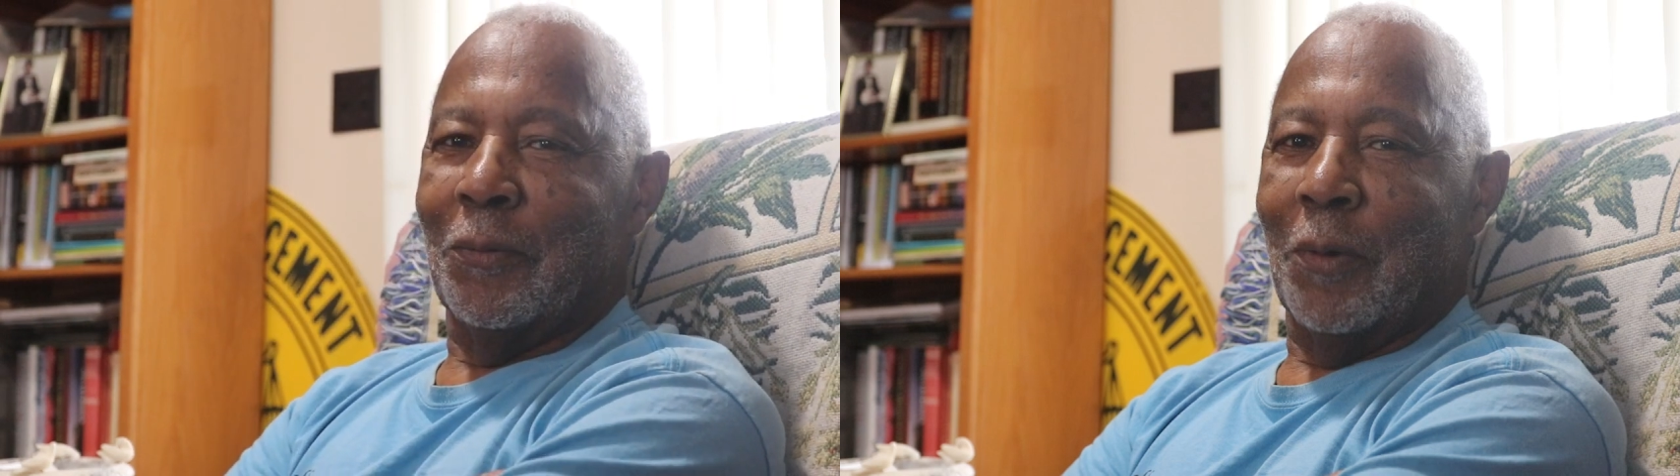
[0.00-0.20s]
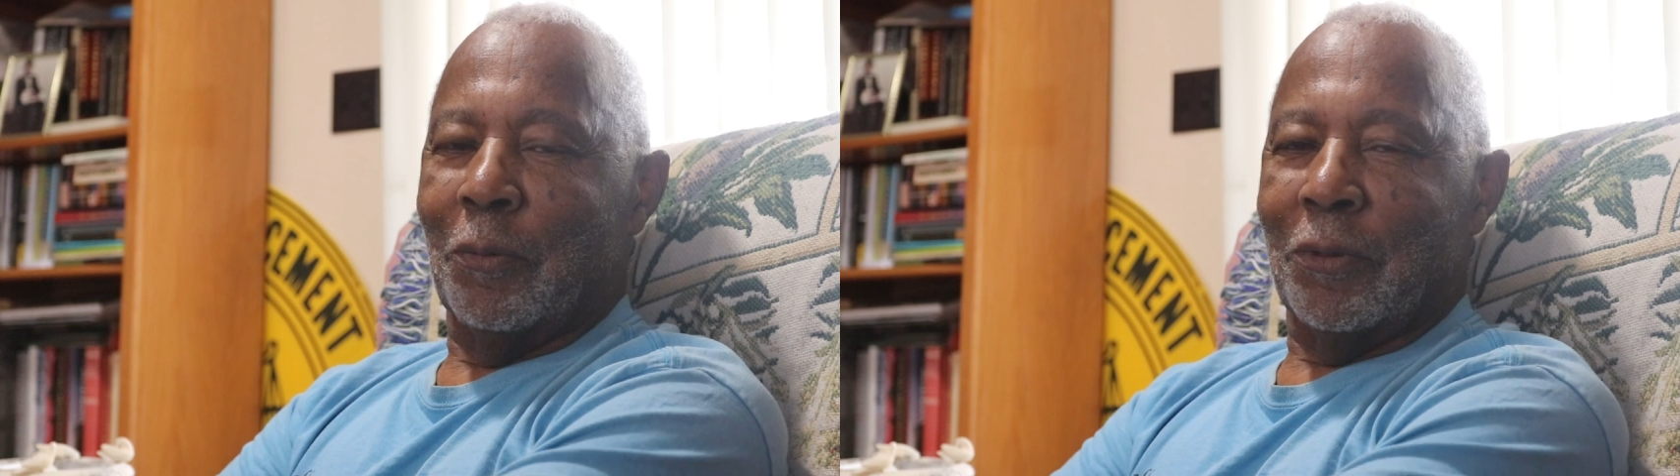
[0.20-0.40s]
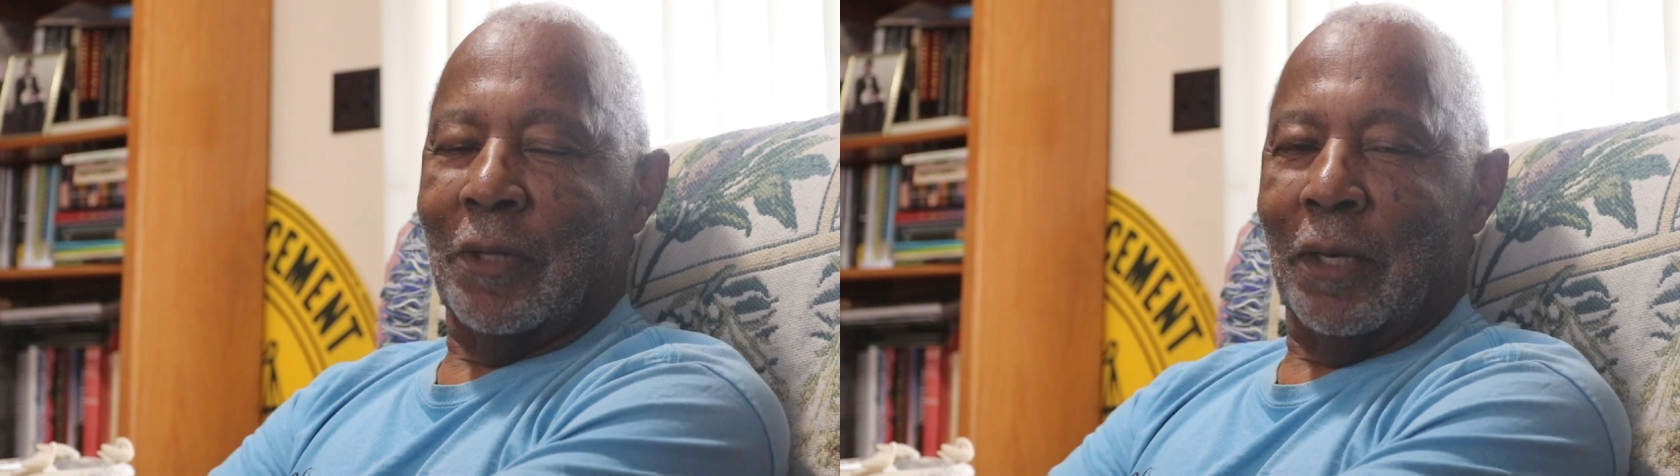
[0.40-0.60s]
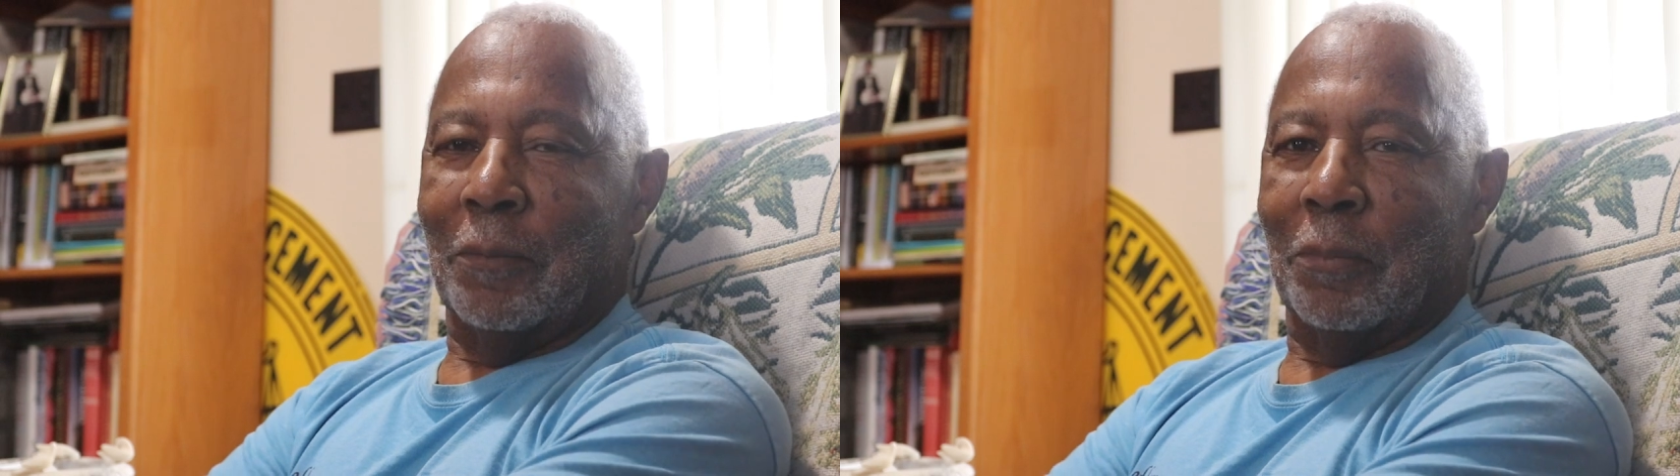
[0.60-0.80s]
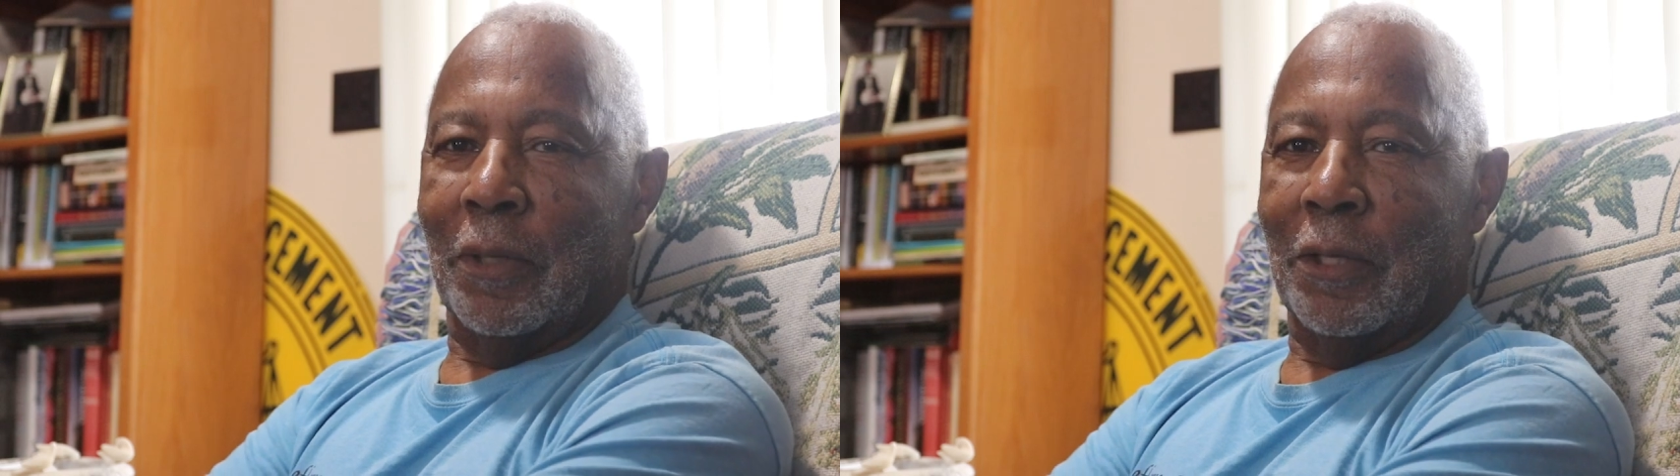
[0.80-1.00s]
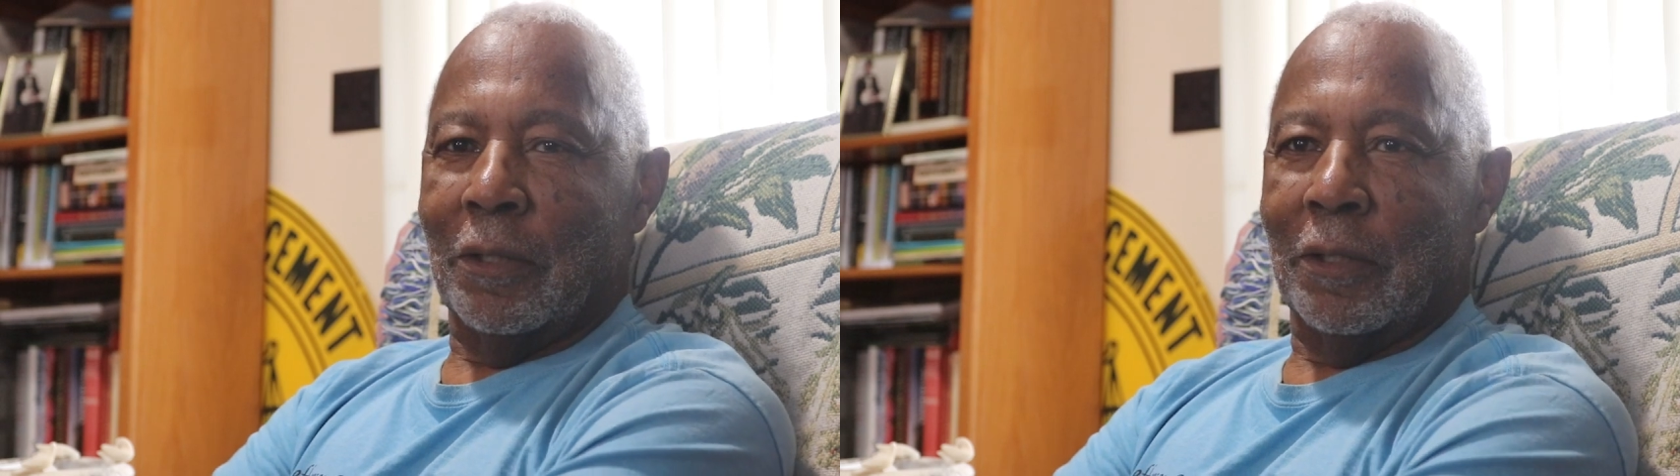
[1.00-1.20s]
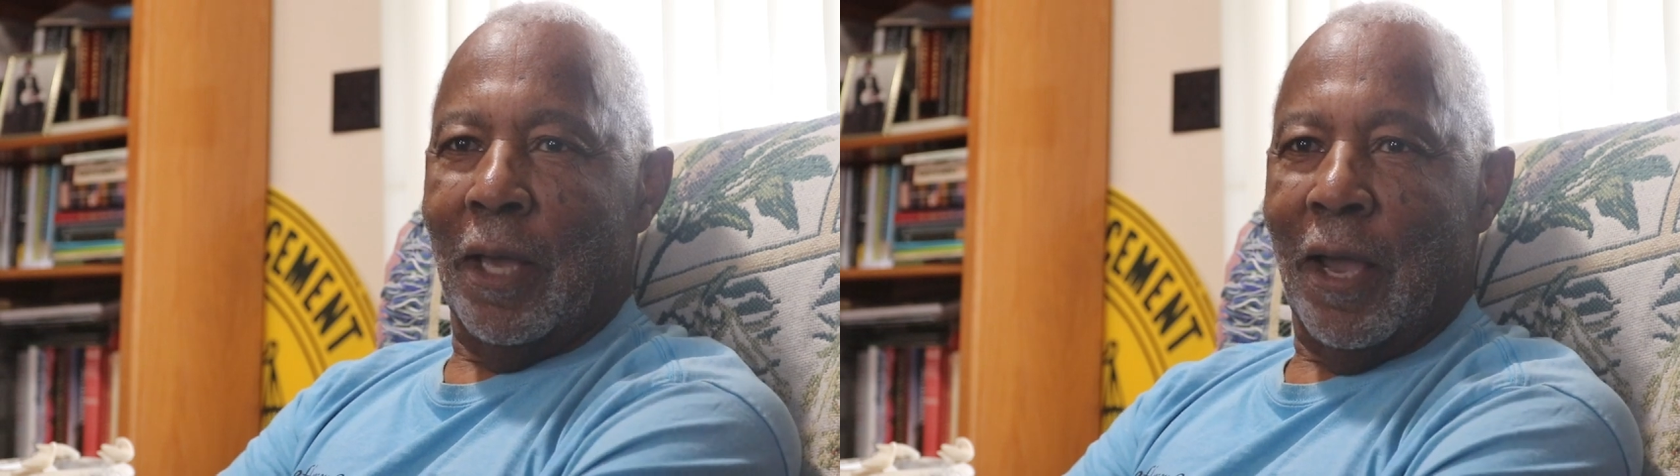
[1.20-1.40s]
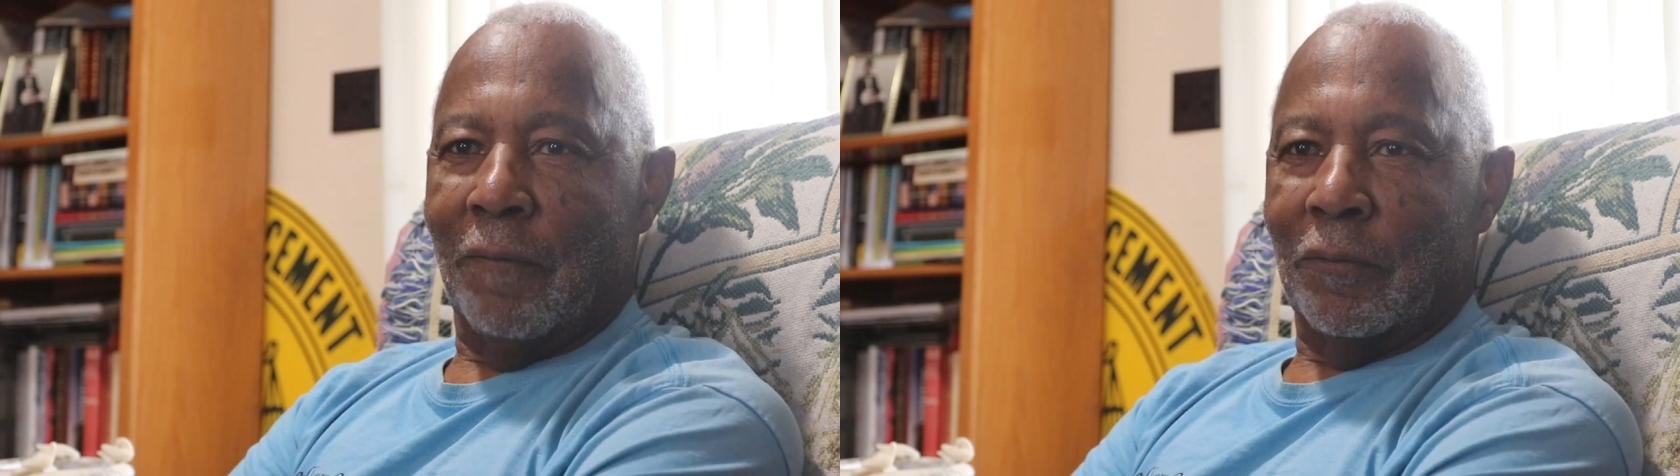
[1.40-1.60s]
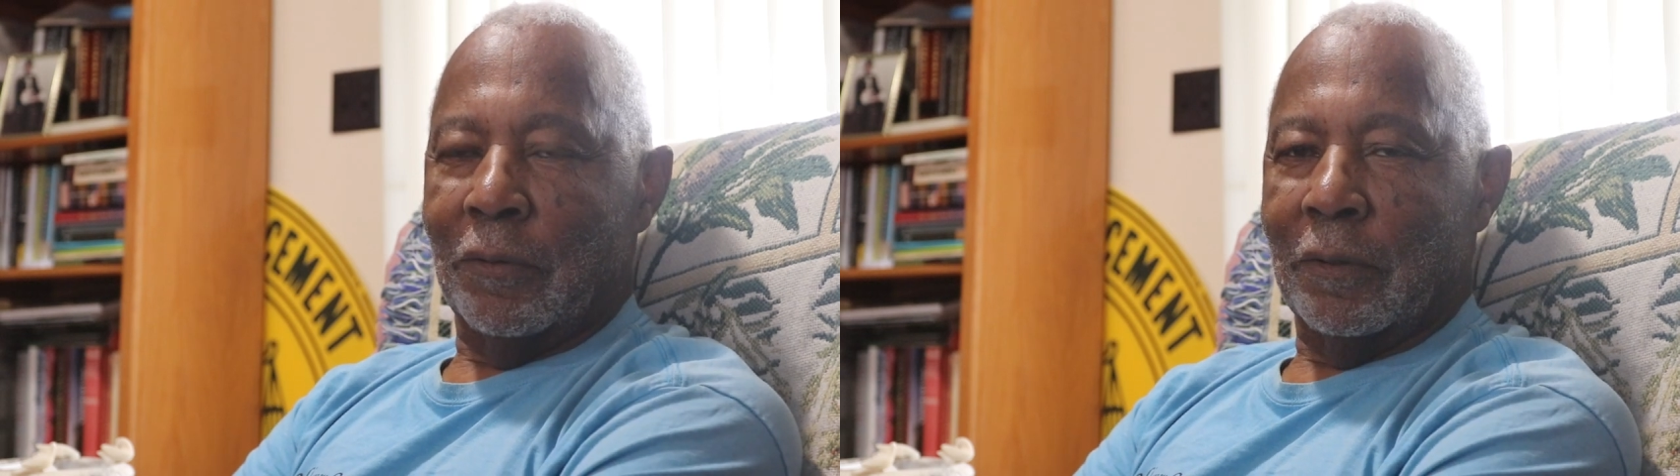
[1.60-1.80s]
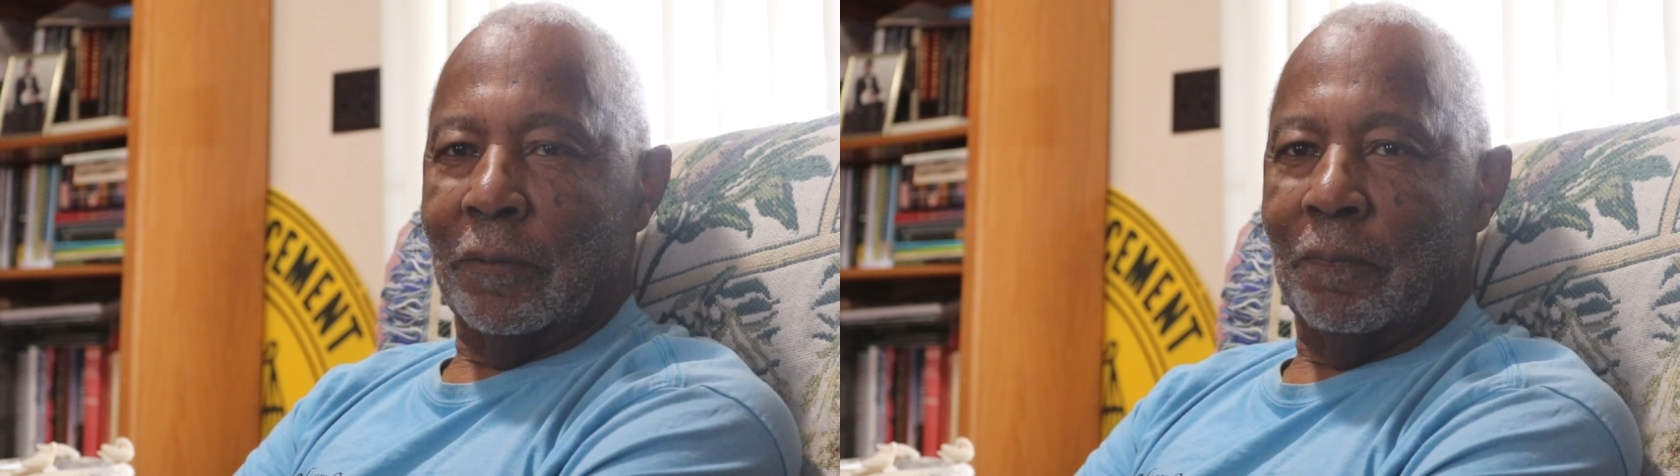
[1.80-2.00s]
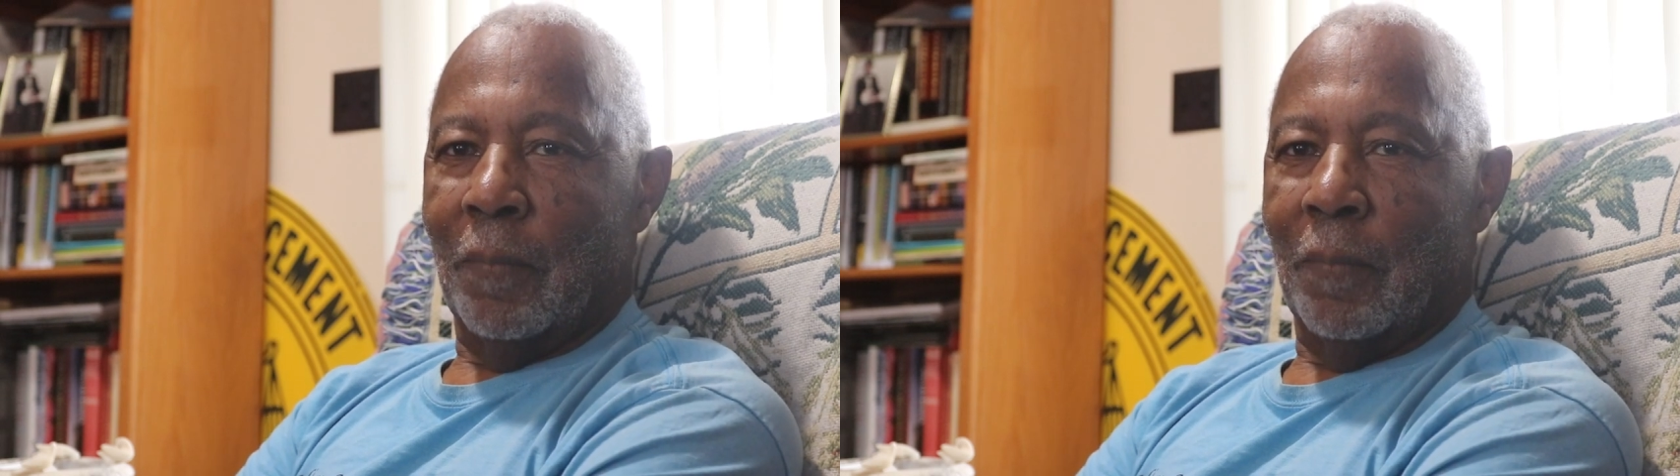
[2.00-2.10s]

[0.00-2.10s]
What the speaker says: what was taking place in Africa.